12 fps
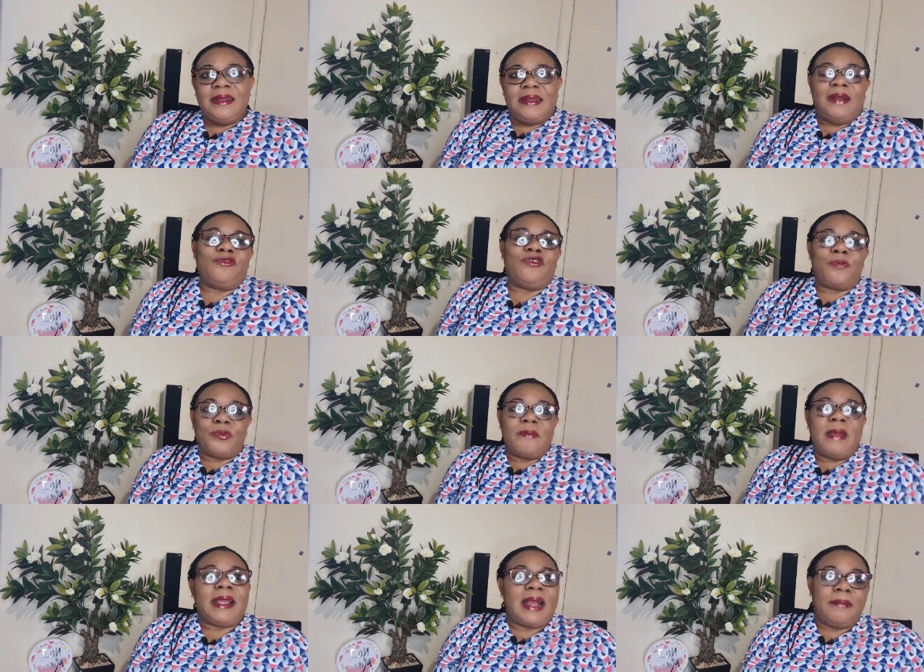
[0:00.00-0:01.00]
That I'll just put
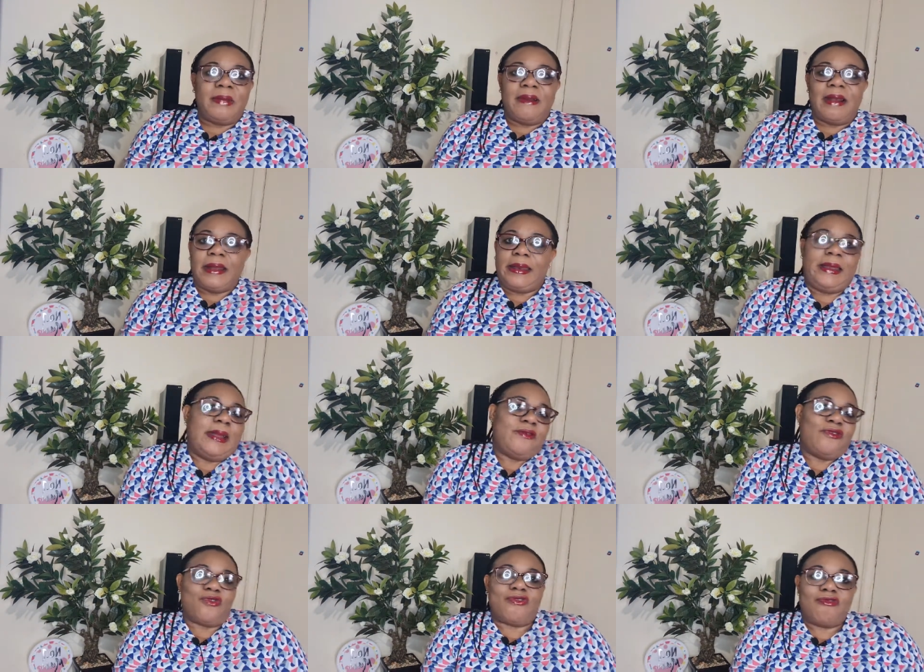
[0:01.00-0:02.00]
my camera there and
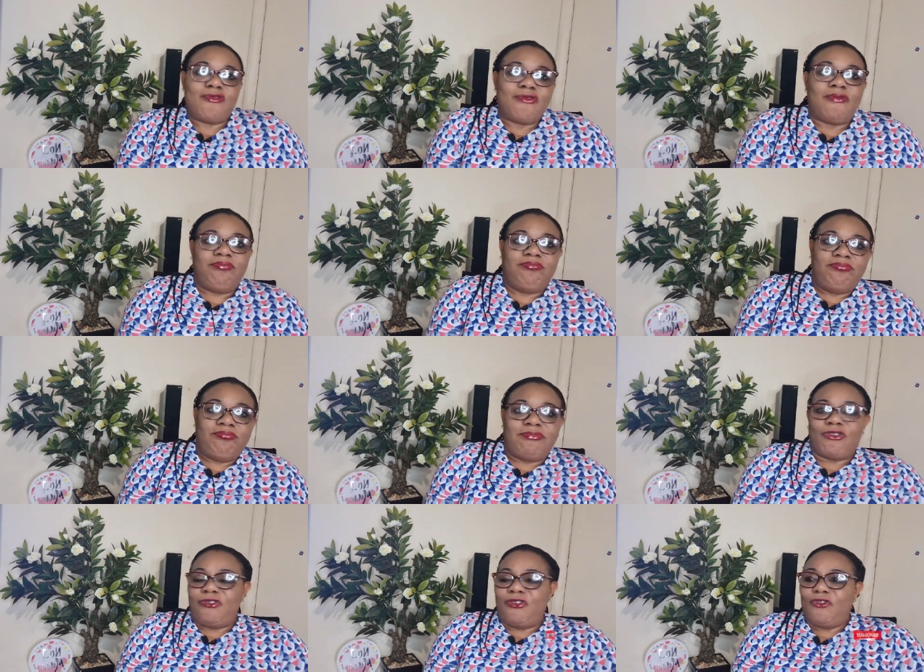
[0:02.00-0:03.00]
just, you know,
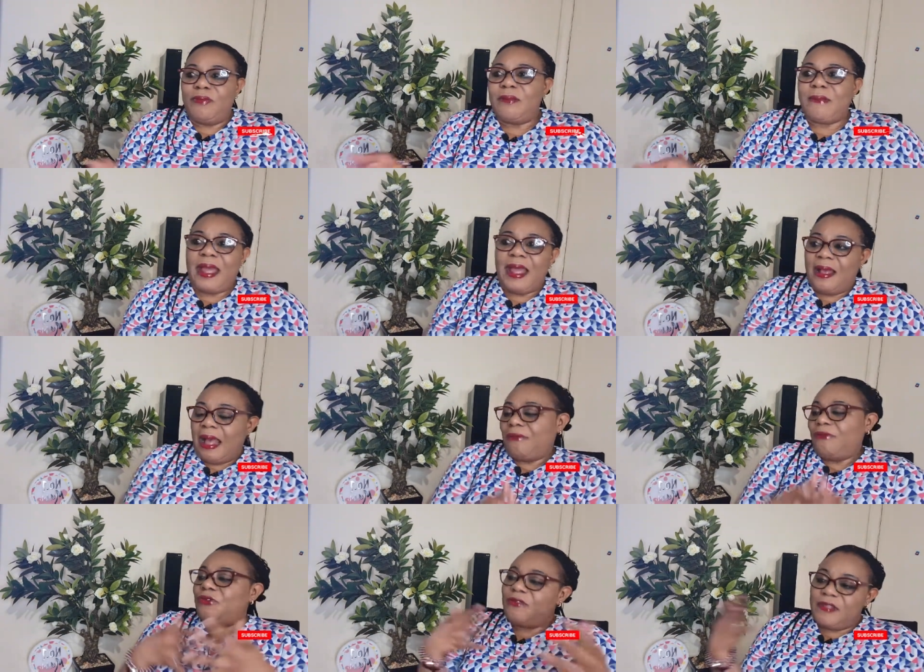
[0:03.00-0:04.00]
just document my,
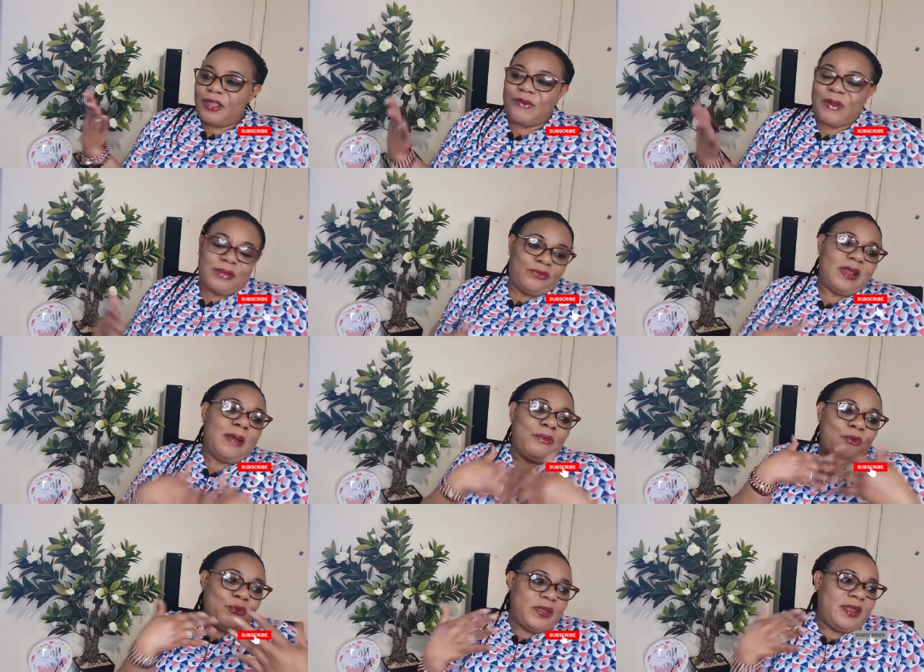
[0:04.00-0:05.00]
I'll just tell you, today
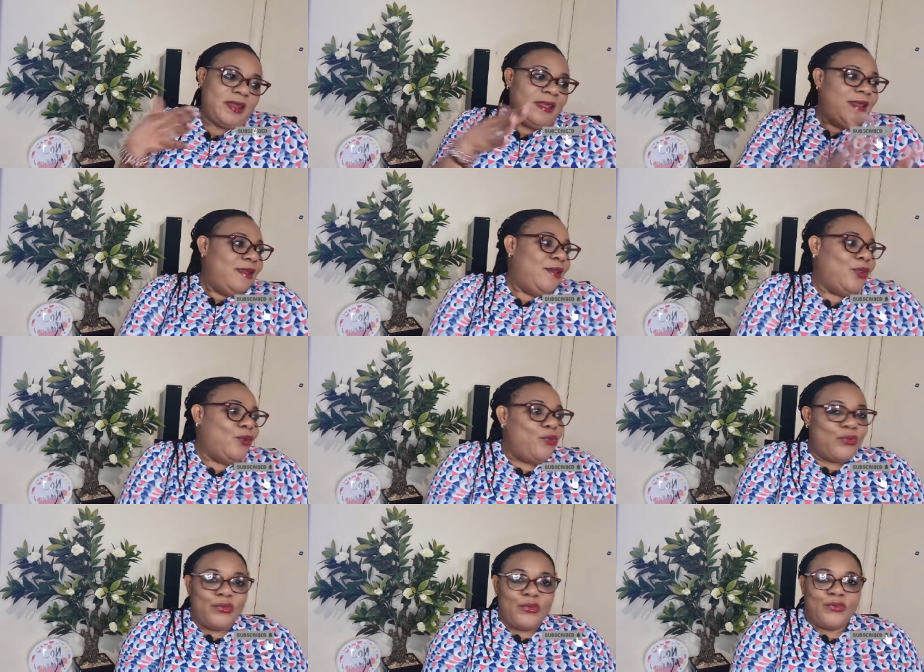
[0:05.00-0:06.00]
I'm cooking a
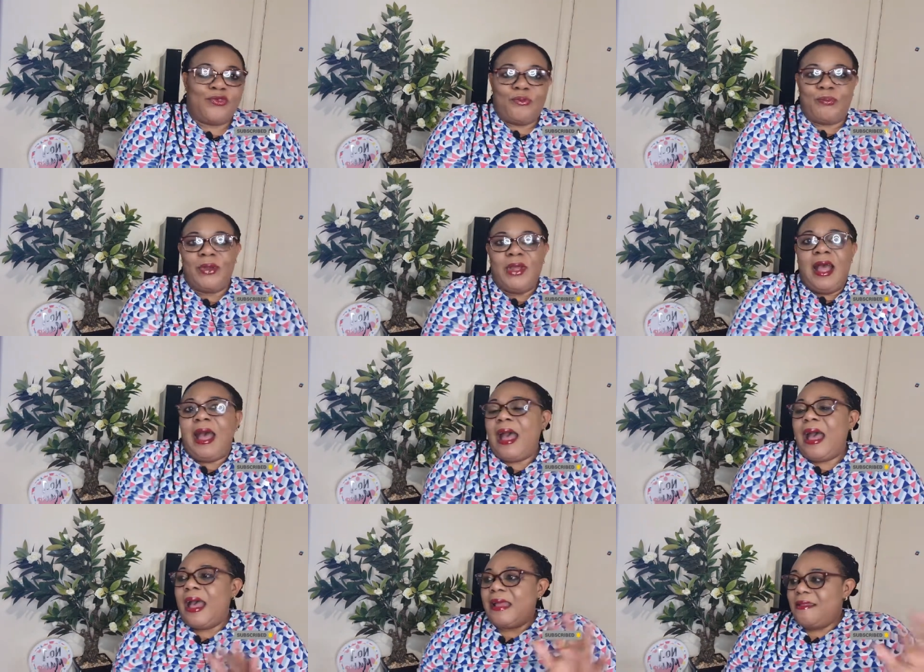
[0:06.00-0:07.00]
goosey soup.
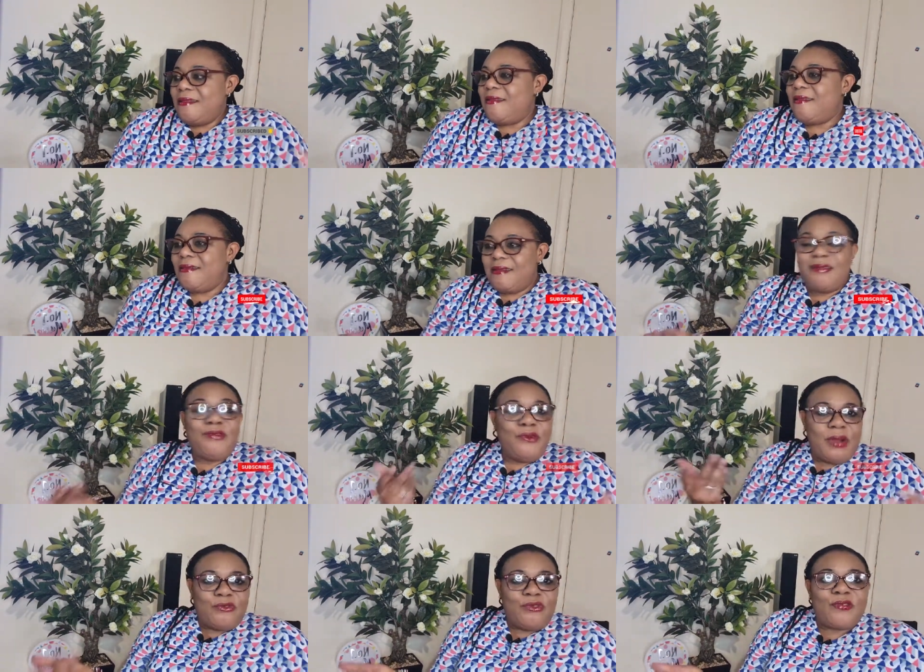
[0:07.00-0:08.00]
This is it. You know,
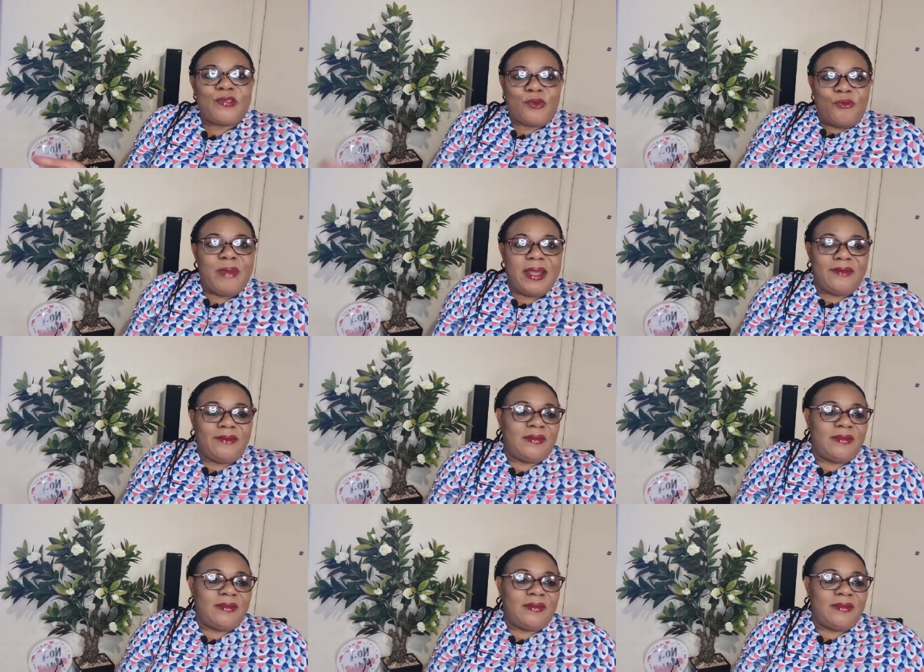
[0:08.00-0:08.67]
I'll just document.